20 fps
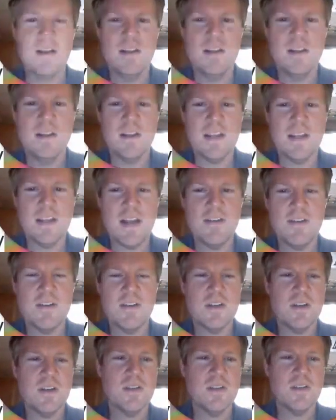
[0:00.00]
the
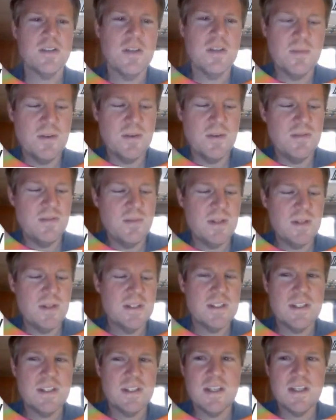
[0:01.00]
counterculture
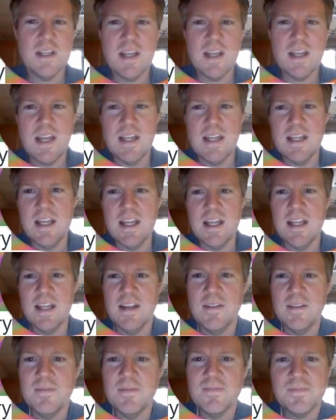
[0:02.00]
movement and
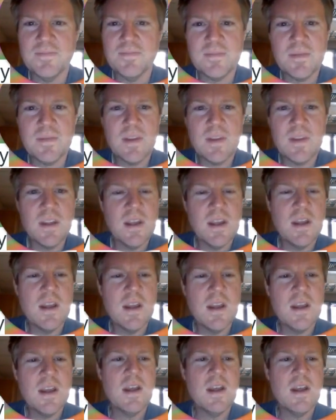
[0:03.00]
then
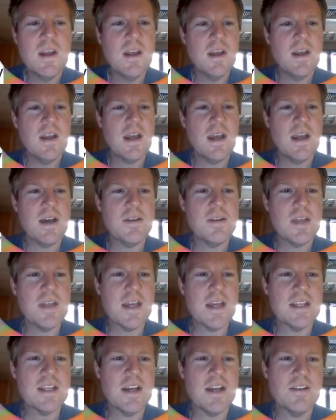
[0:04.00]
how
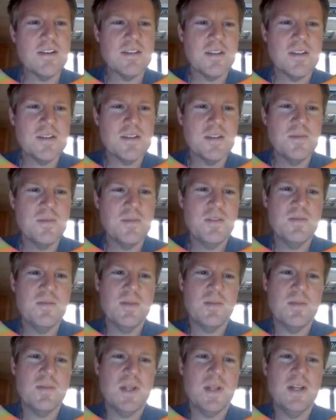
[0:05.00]
that counterculture
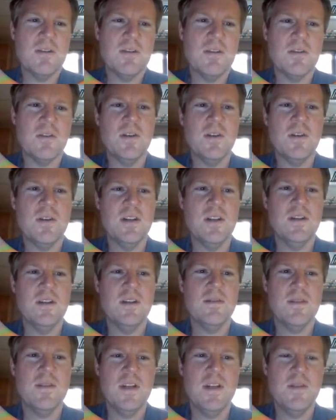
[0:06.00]
movement played a role
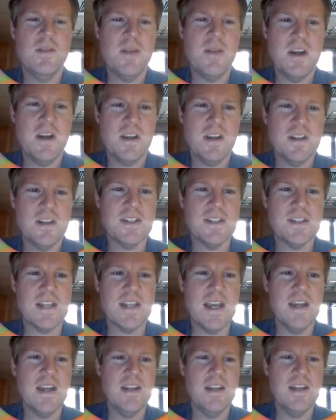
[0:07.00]
in American
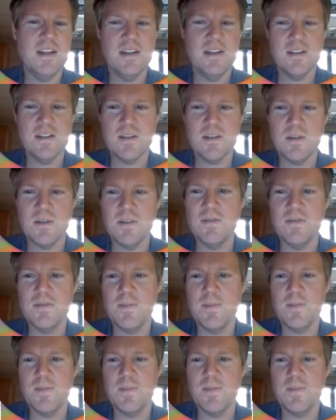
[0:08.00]
society and sort of